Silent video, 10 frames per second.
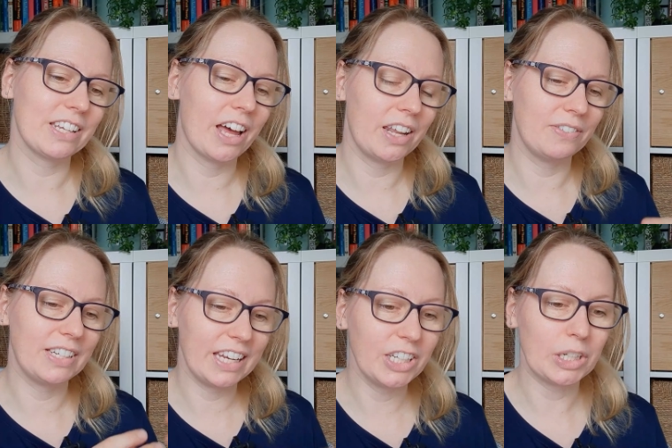kind of
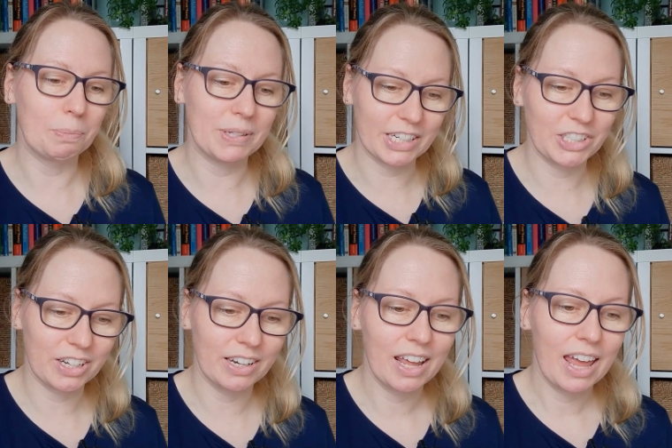teaching
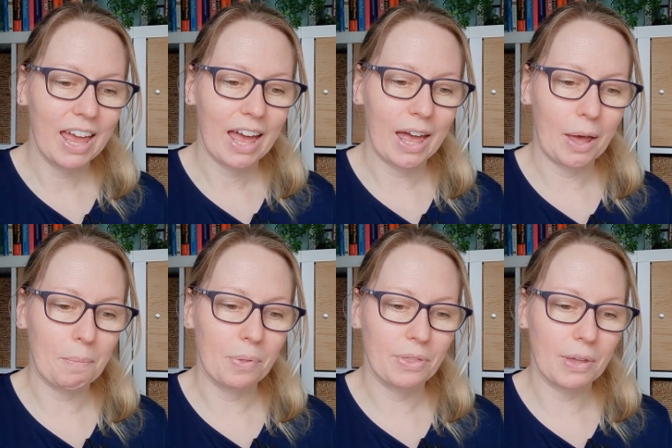position,
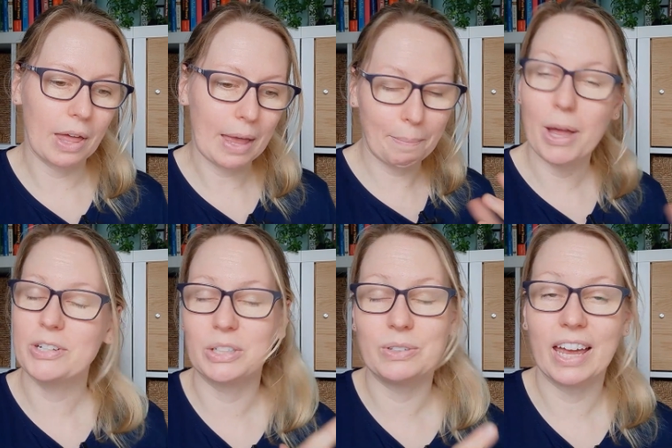that
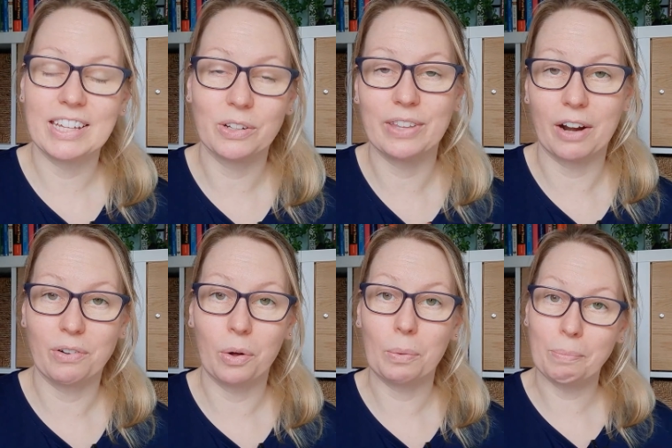person who takes on that
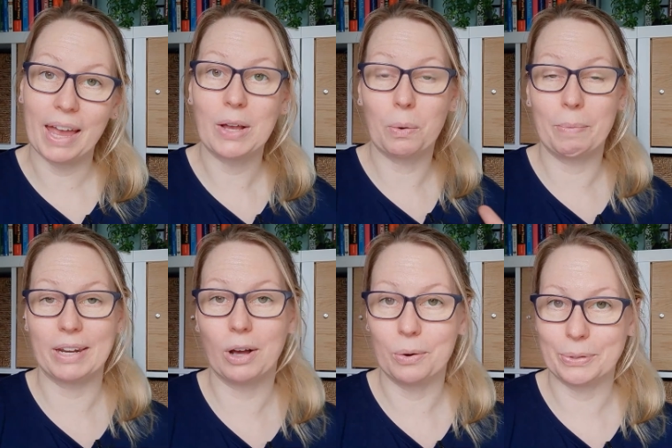role may or
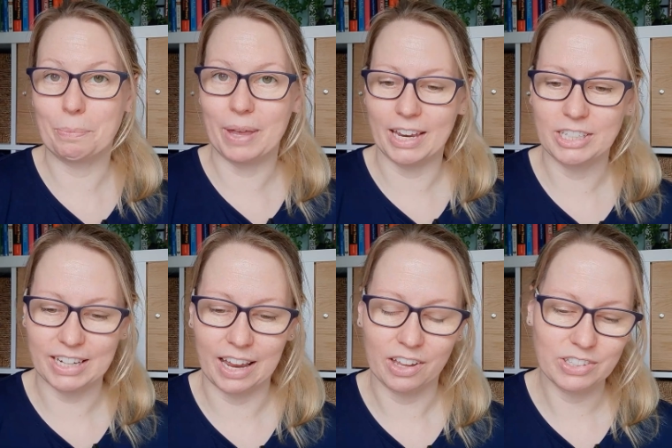may not hold a
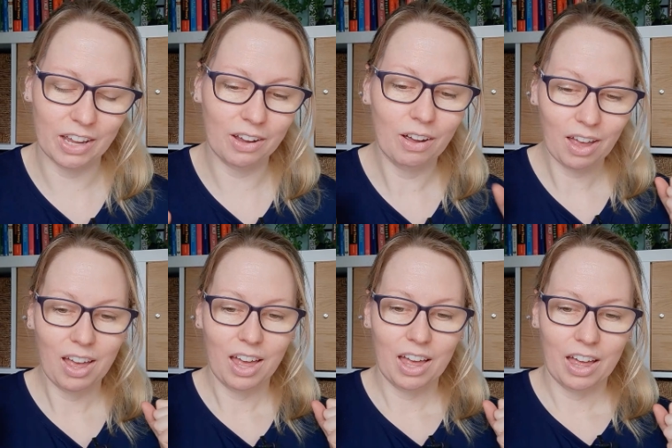PhD. So
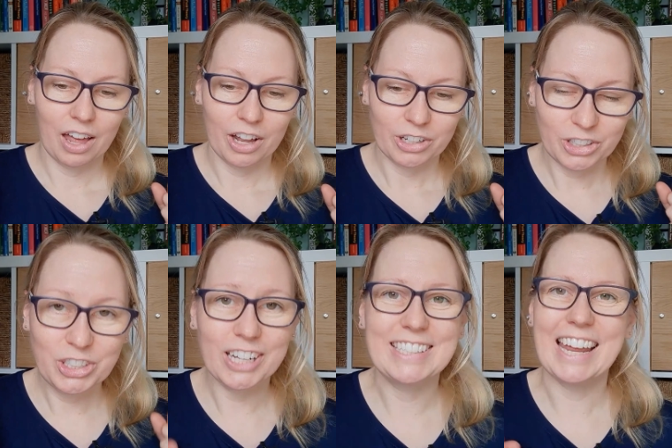
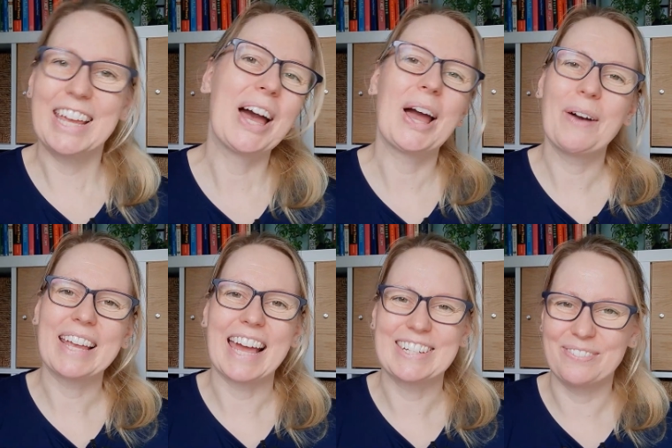just take home, I
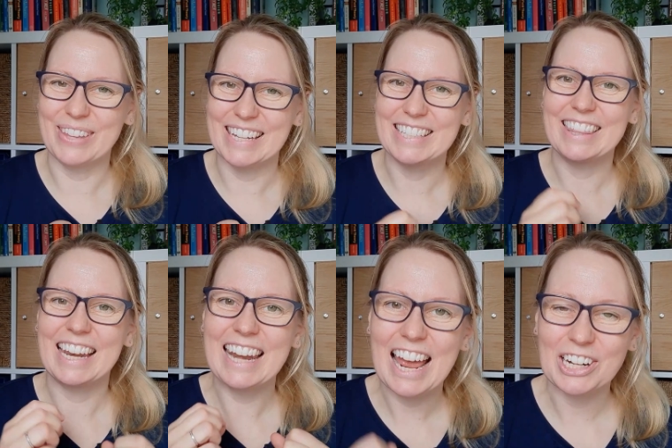guess, from this, that
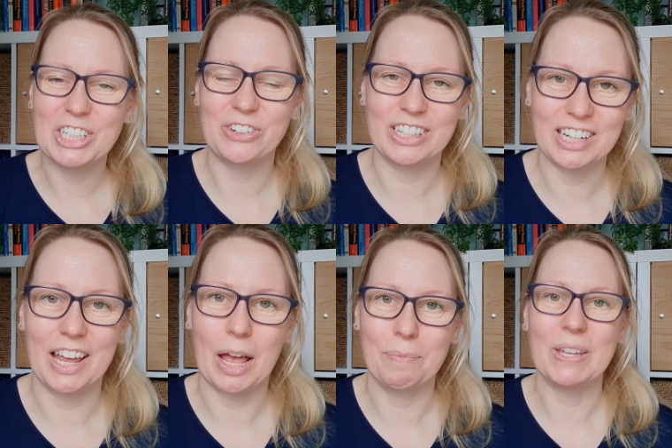the lecturer
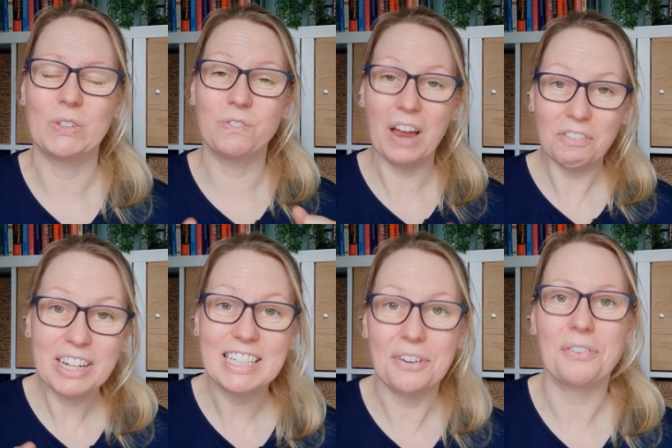term is
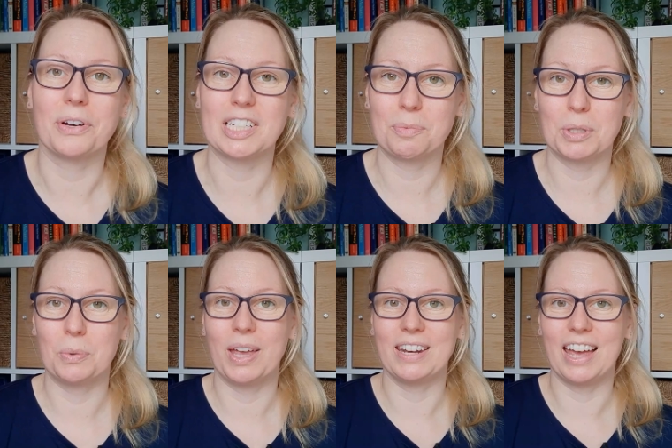very different
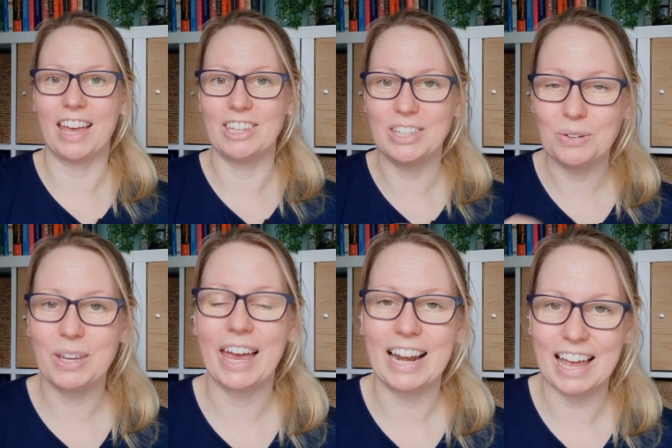between a
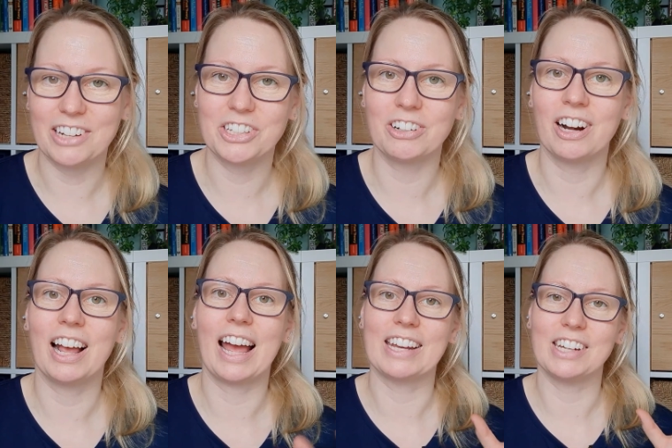UK
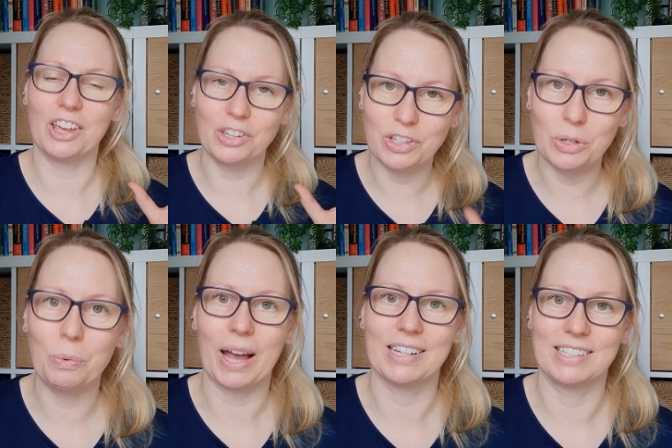lecturer and a
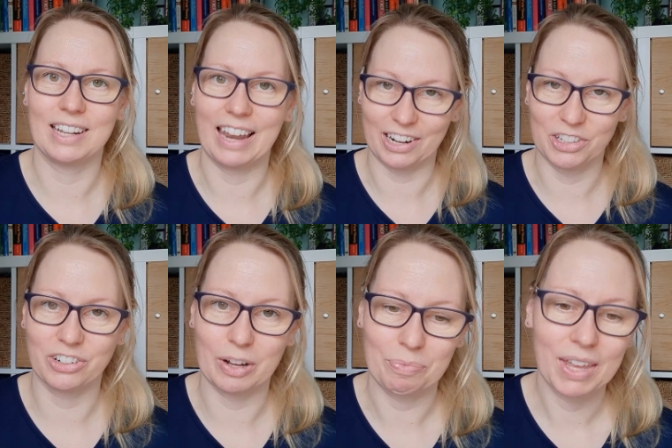US
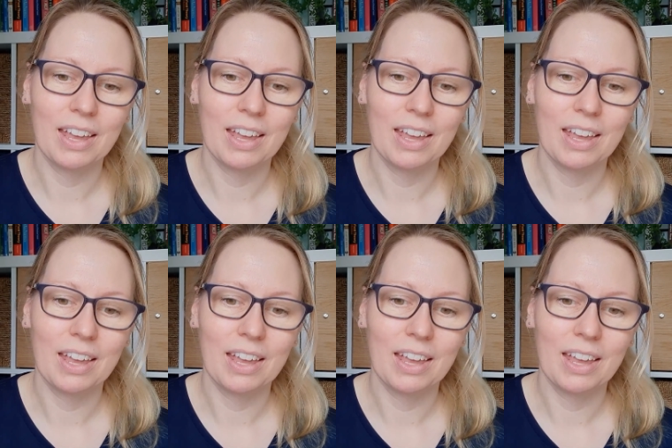lecturer.